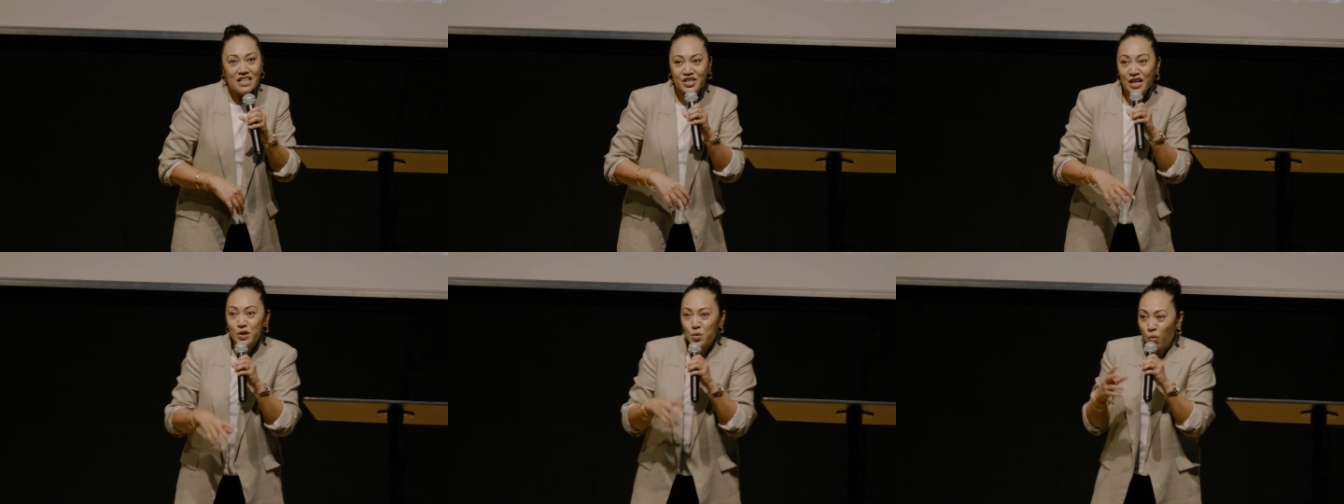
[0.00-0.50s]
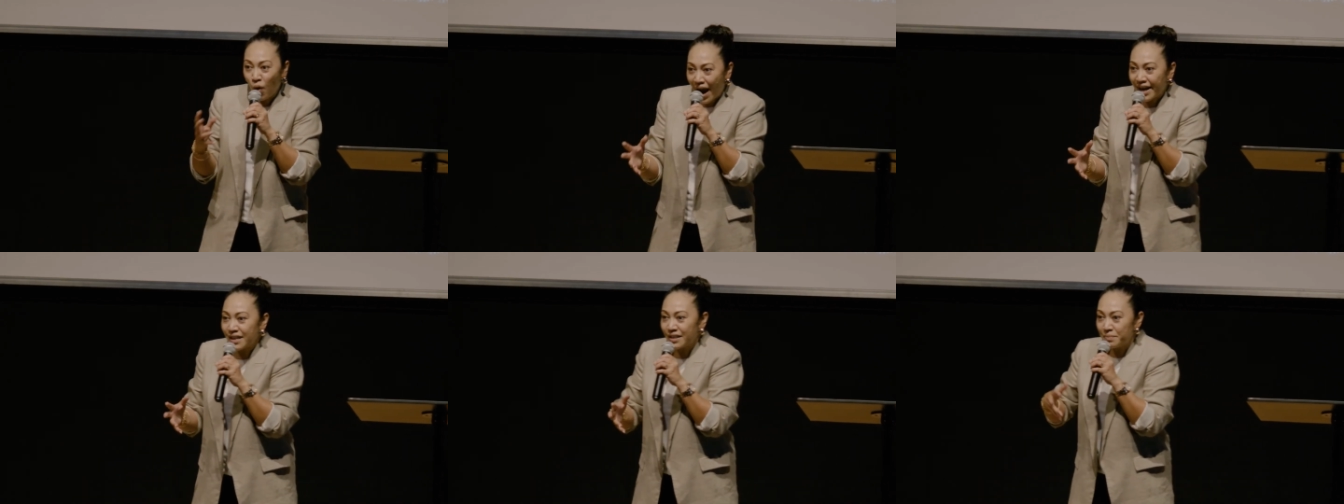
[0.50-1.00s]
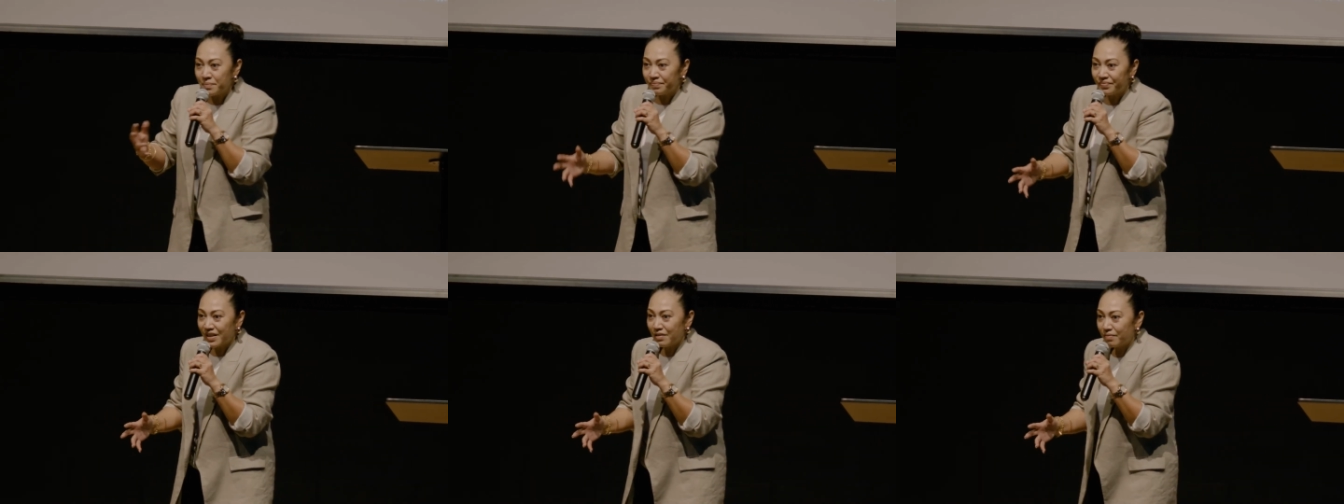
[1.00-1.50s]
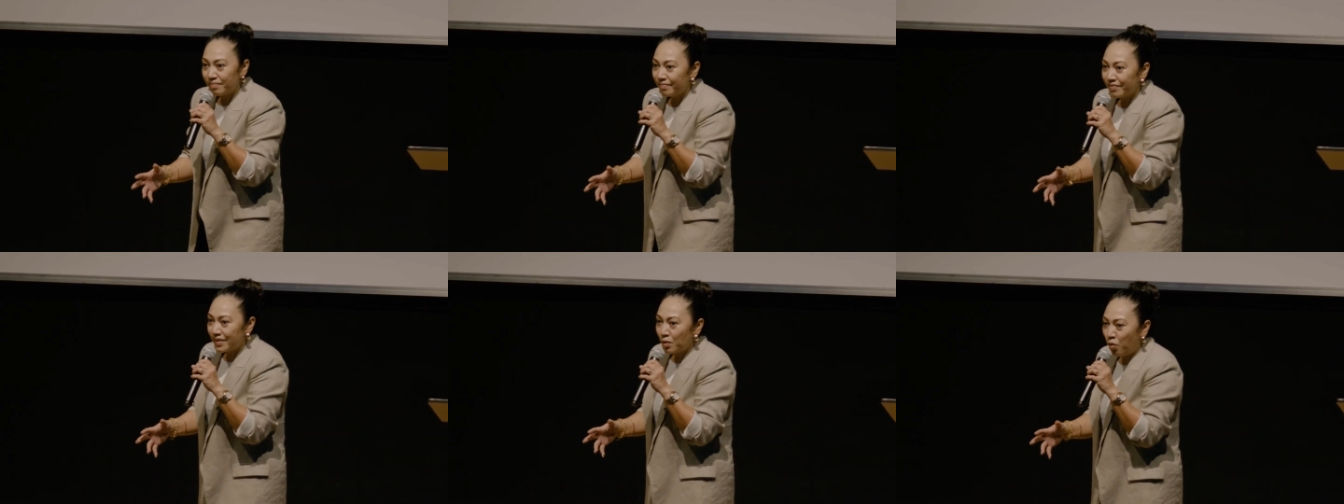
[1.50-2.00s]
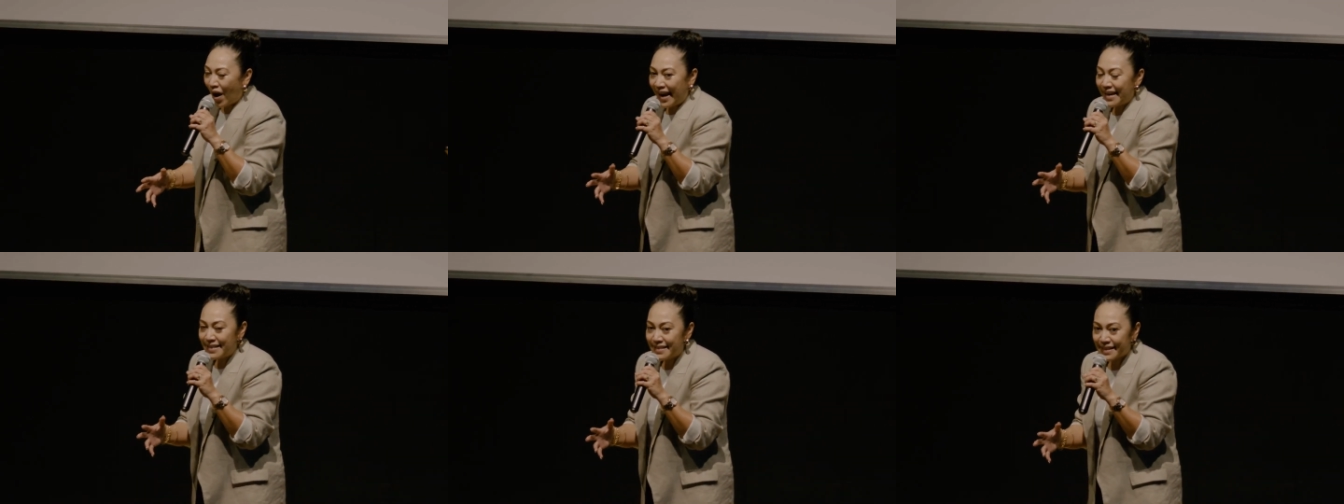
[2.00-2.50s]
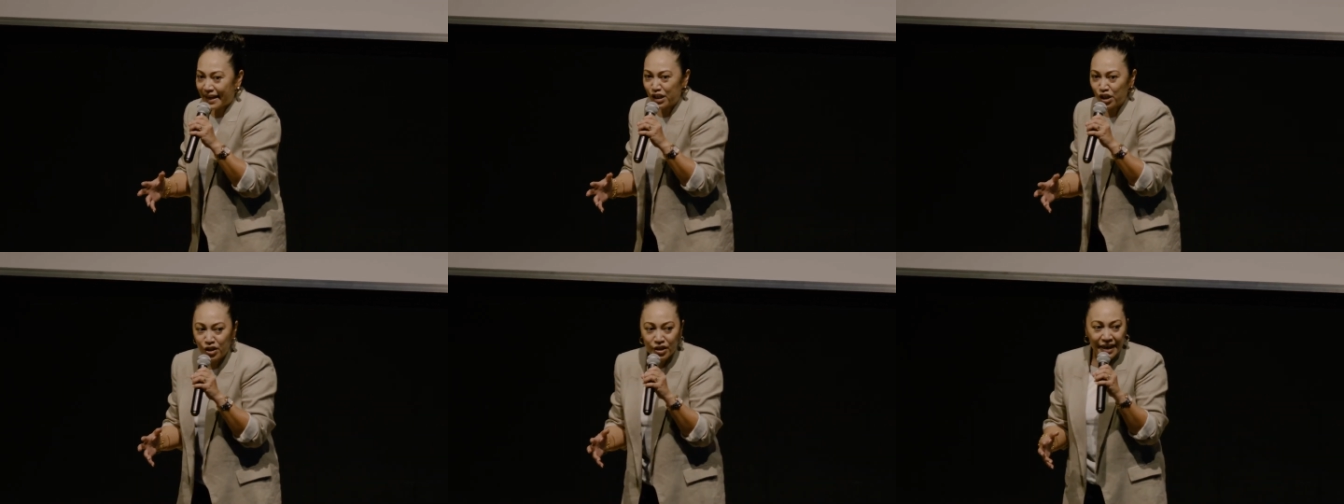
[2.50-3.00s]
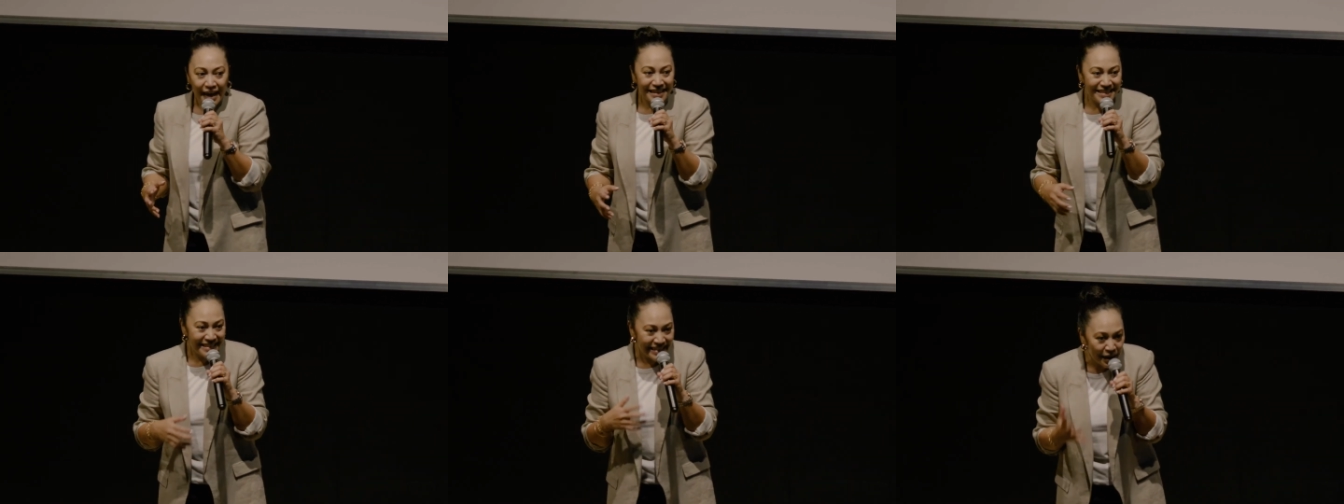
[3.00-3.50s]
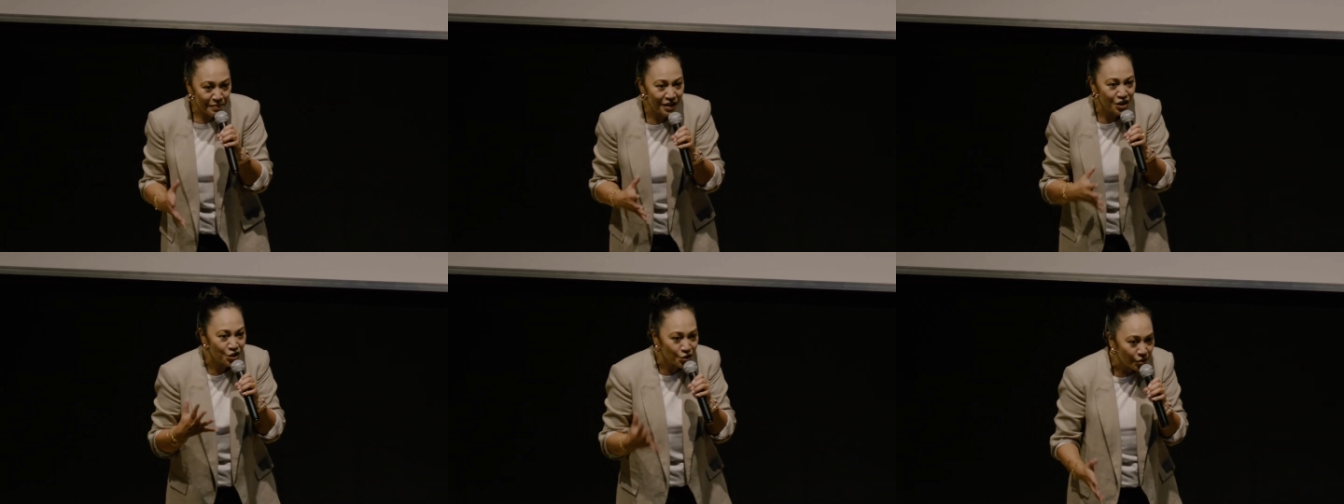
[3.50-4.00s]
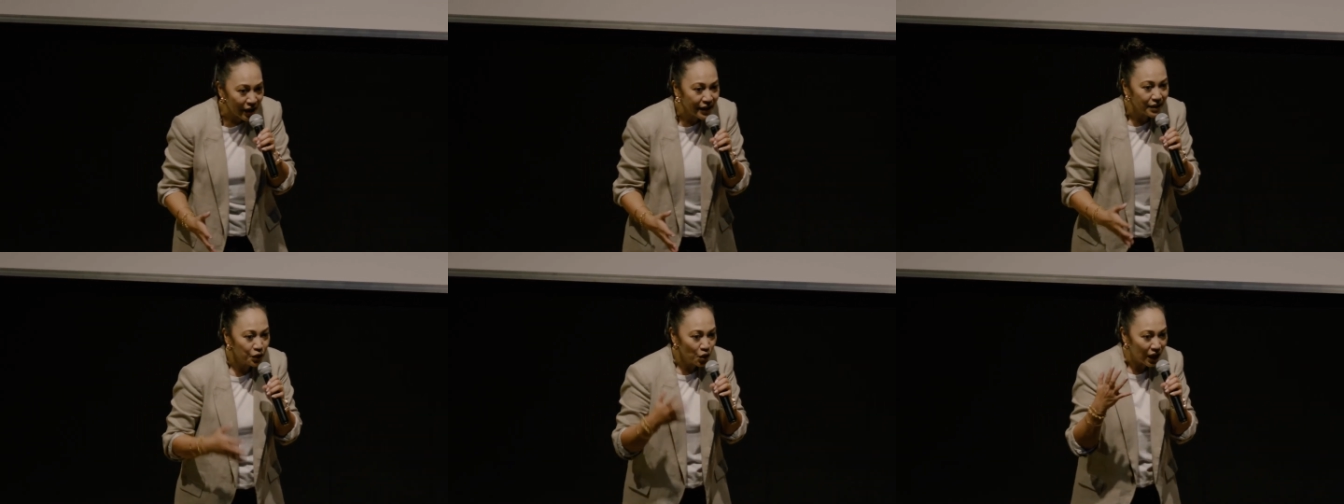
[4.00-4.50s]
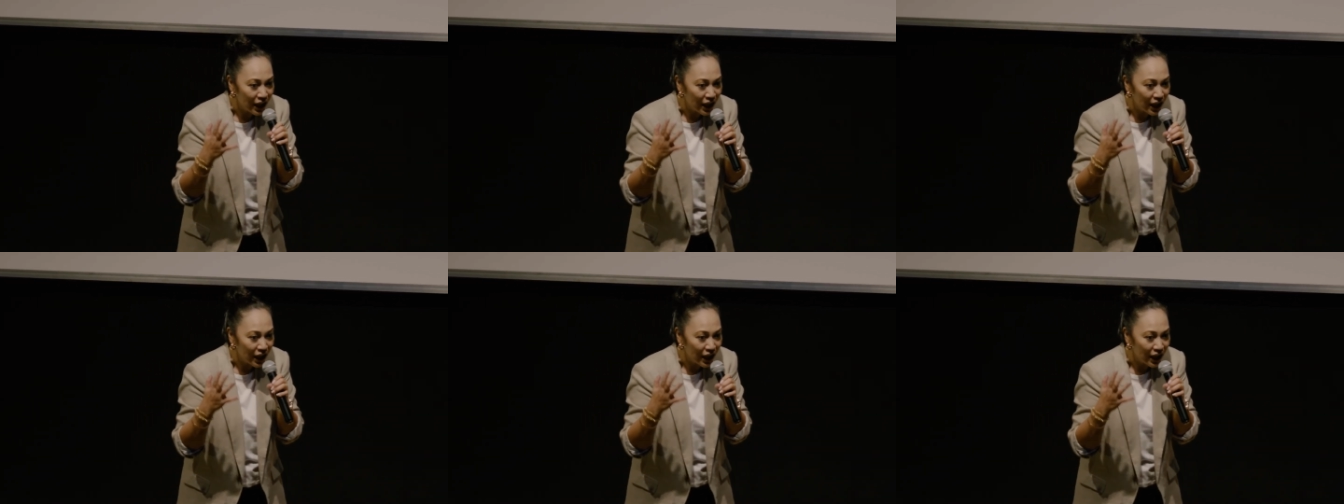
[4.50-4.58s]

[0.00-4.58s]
just one of the ways that you can demonstrate your